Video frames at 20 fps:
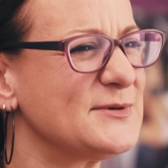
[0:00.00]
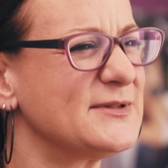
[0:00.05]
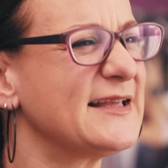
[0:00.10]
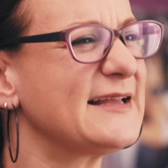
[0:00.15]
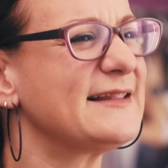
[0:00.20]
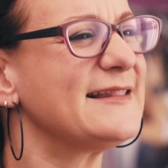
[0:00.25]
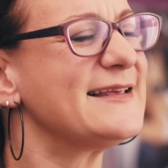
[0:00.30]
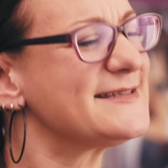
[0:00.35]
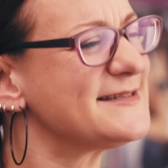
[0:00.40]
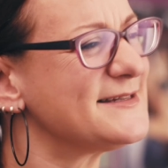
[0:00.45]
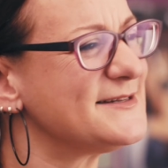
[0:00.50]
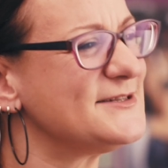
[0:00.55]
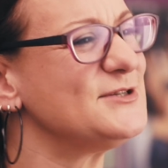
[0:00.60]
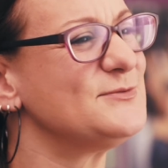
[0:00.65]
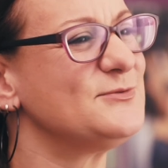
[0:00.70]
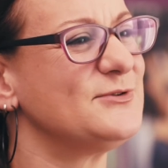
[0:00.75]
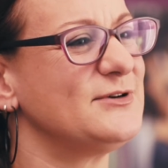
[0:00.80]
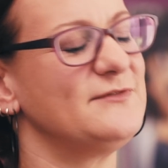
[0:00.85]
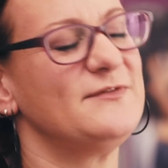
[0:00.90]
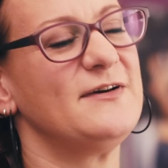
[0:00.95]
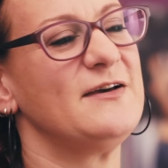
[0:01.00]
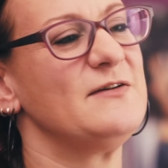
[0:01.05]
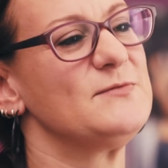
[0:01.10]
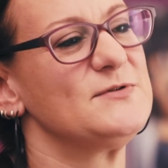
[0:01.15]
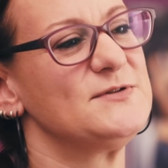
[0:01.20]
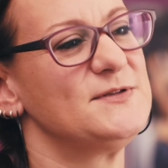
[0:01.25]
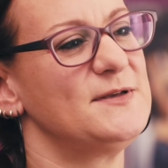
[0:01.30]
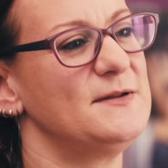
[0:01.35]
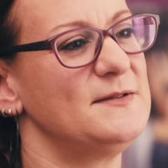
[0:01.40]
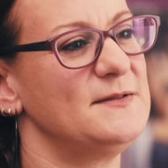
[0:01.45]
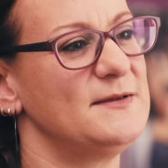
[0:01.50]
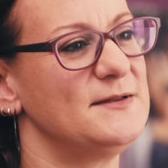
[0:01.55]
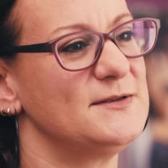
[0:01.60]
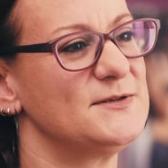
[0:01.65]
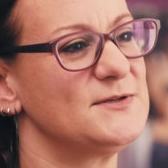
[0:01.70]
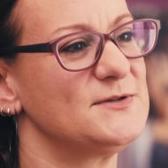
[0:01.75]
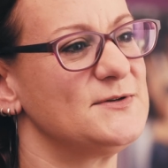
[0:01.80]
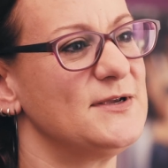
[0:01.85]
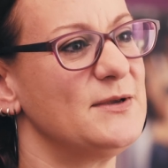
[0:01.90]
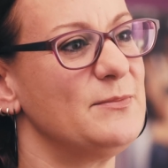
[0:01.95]
We're like less than 2.5% of the
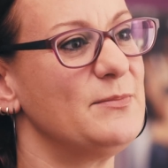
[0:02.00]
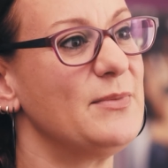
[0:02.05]
industry,